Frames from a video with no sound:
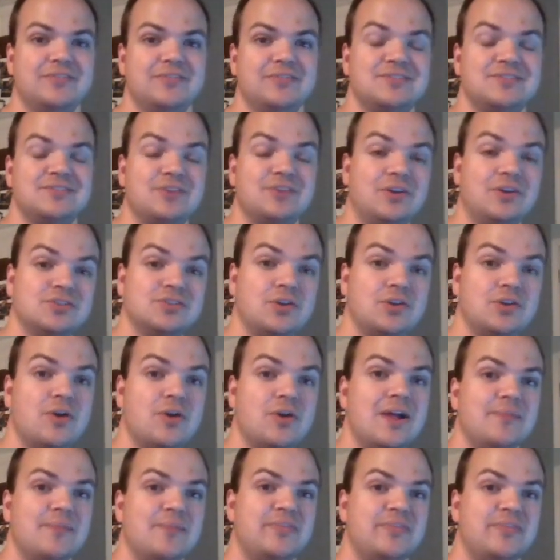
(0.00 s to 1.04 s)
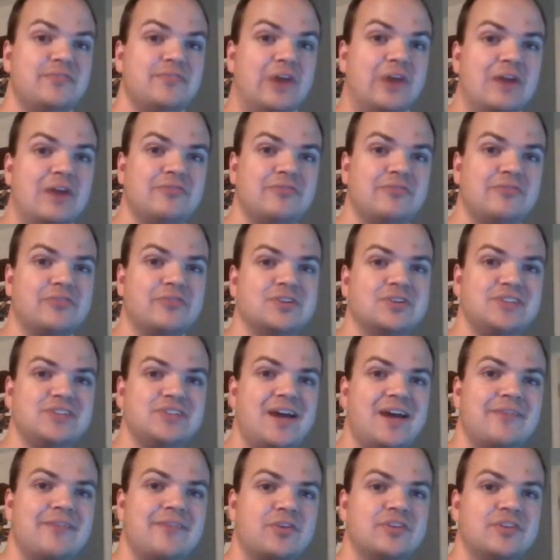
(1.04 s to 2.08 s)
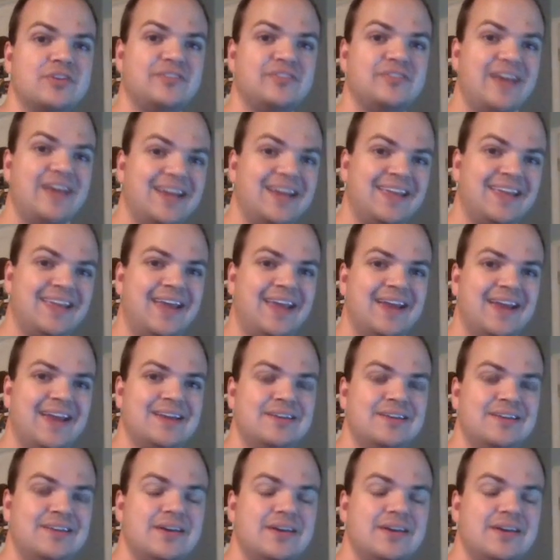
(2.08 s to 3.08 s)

This is also the very first ever dedicated